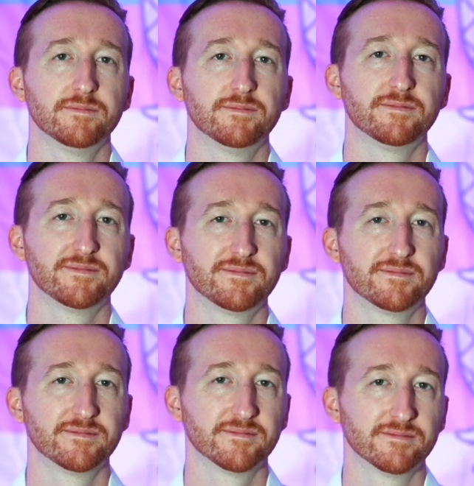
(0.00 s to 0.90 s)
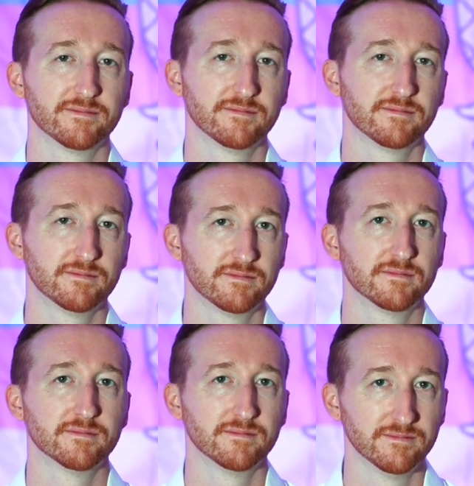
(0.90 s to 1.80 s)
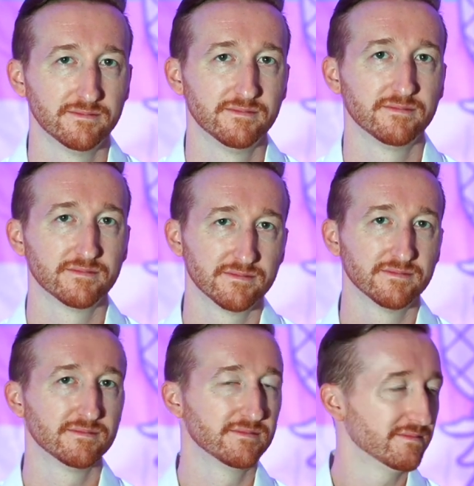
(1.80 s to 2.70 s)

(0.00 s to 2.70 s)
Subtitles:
[no speech]